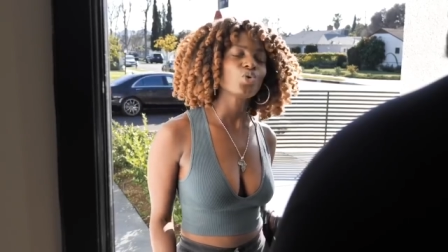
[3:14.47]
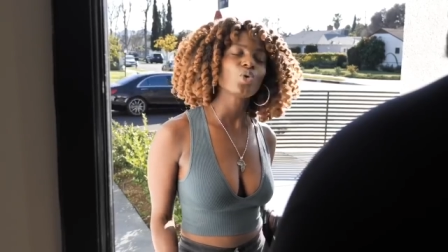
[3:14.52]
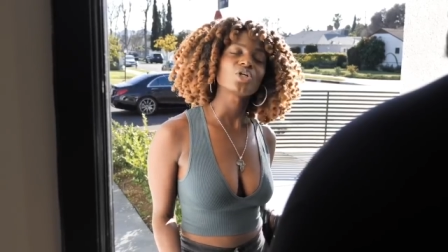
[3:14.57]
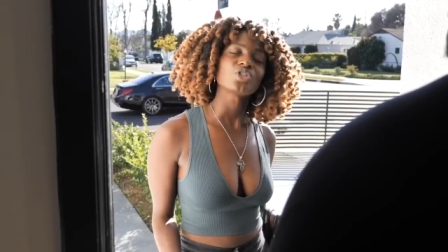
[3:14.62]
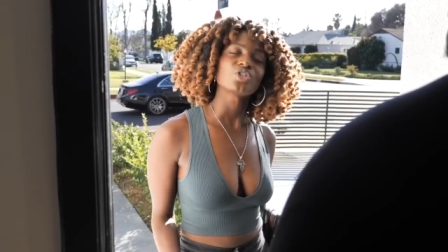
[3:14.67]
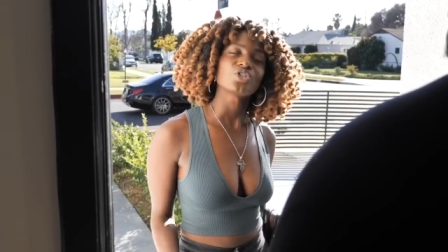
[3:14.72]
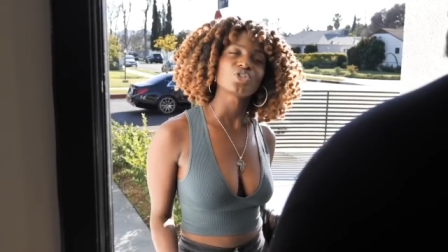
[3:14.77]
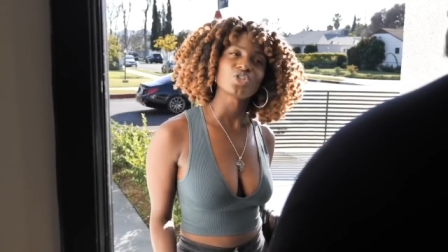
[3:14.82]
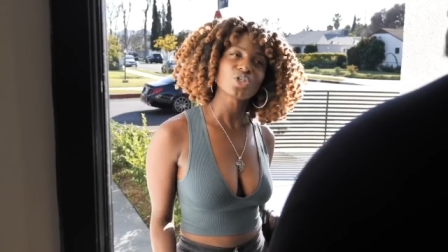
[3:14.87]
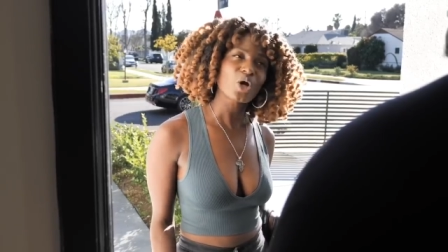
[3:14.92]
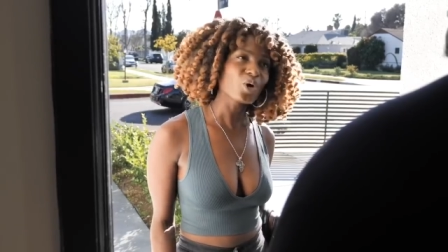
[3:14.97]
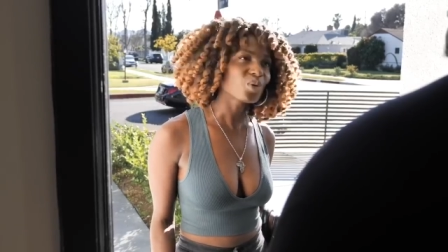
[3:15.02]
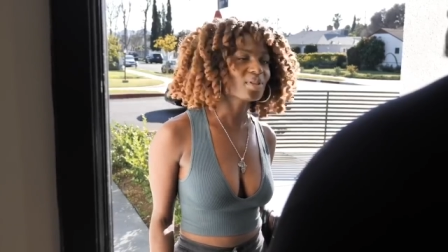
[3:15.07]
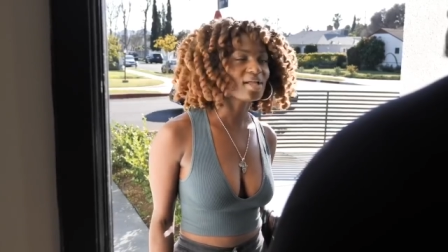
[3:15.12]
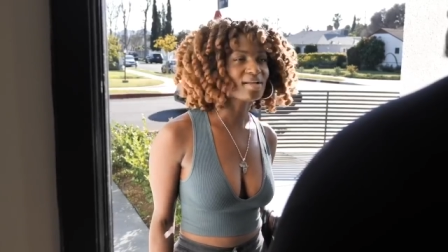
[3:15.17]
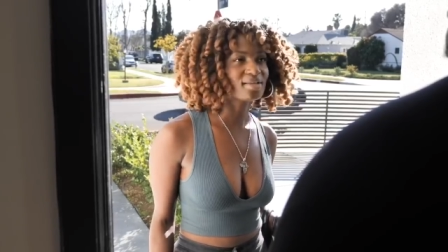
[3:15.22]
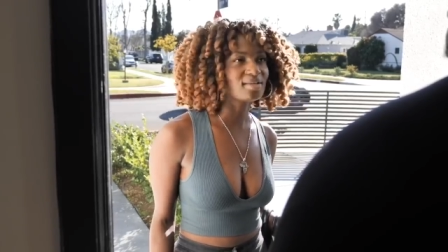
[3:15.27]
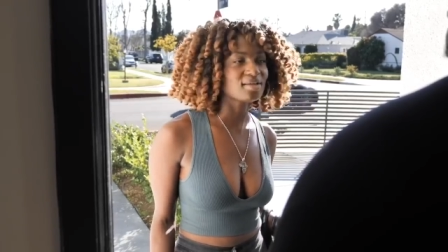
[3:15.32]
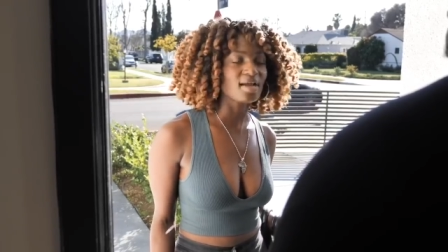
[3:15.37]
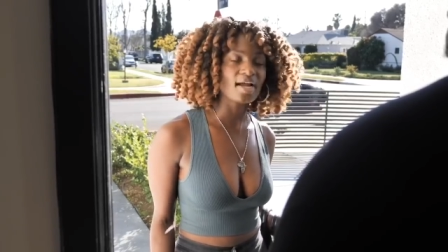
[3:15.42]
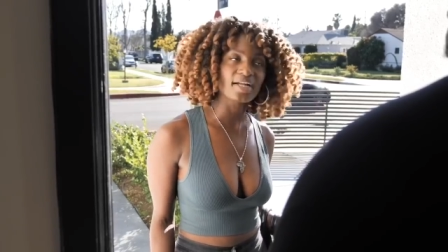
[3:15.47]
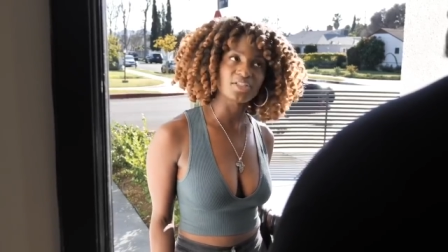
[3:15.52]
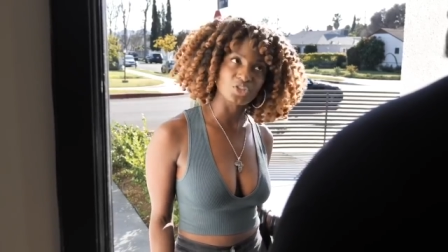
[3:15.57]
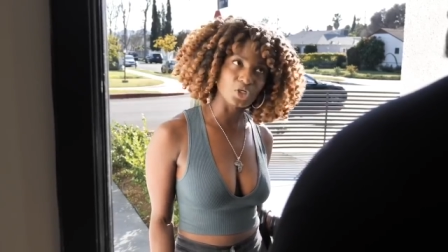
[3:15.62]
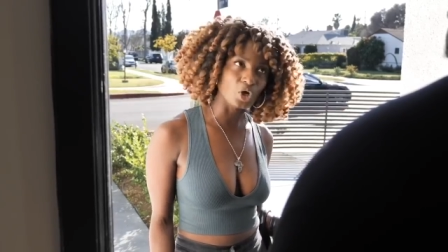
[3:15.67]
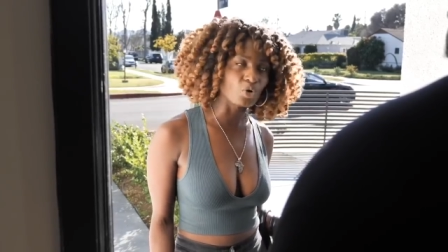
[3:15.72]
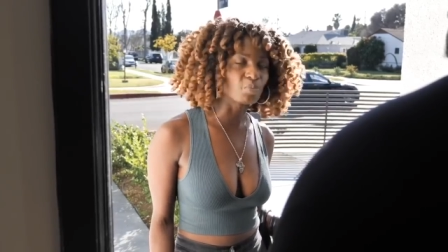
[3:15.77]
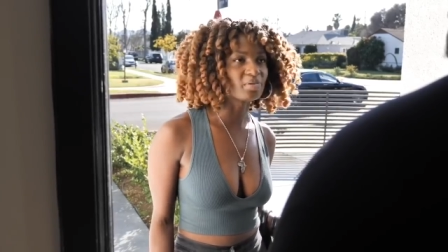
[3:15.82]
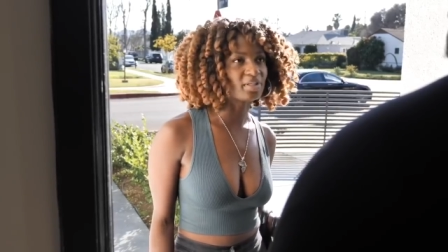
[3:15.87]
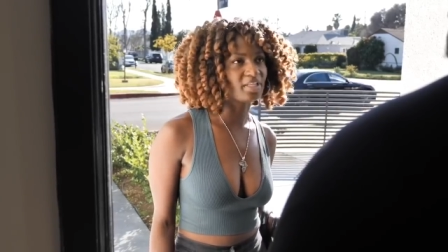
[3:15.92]
are so lucky I
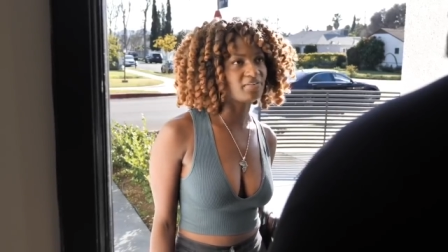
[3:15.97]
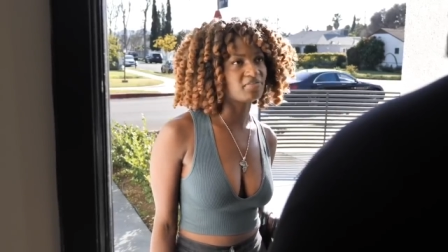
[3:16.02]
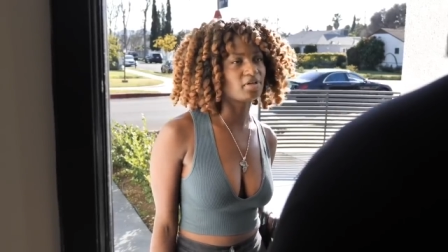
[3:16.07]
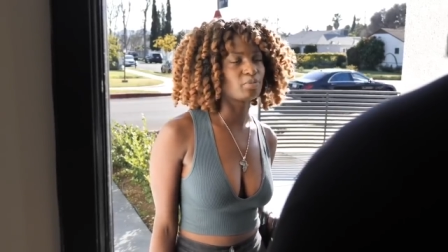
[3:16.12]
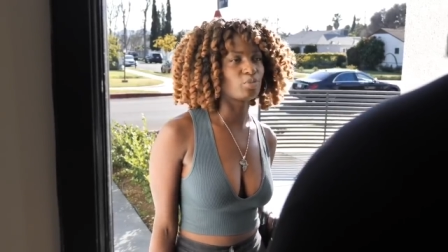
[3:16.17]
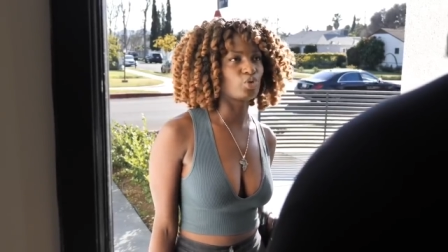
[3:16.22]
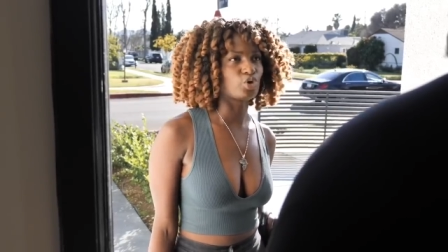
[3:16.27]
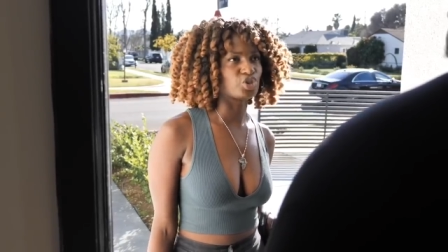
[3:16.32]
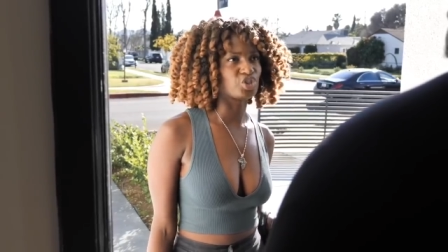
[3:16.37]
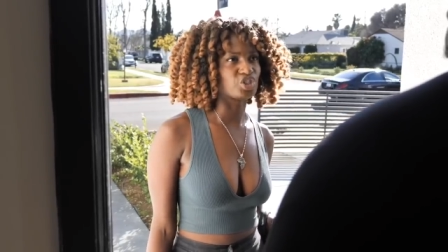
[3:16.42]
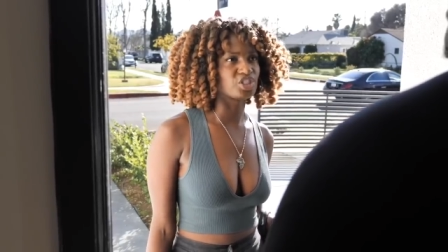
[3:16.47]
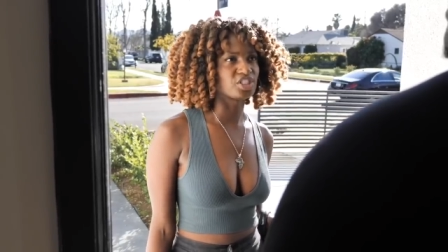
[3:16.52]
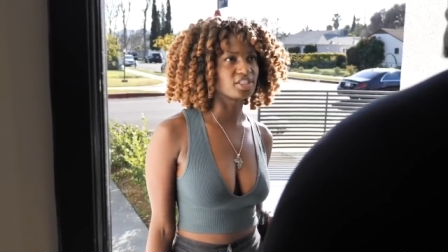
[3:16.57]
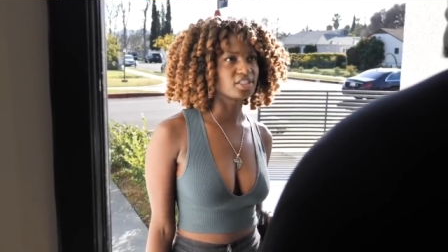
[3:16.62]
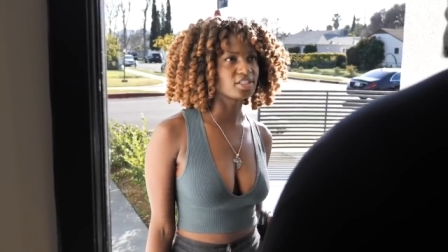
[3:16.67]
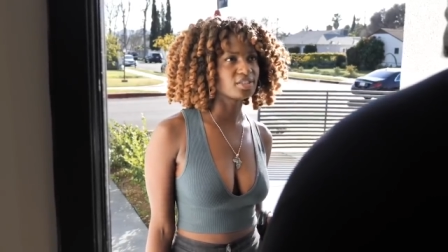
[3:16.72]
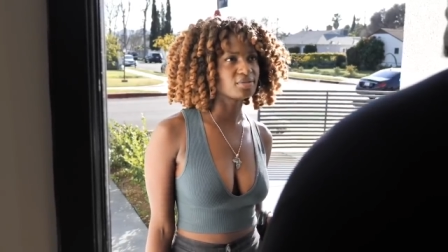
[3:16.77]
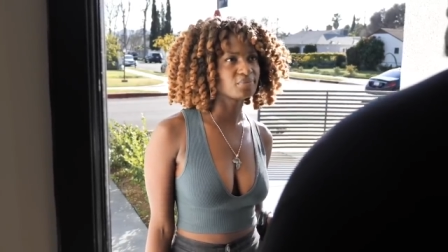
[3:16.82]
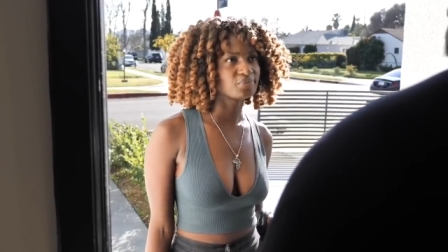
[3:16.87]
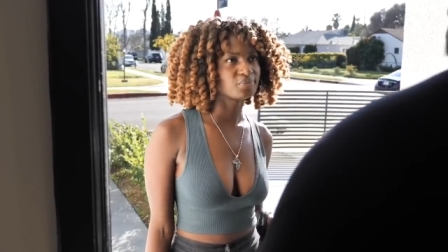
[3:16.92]
don't believe in abortions.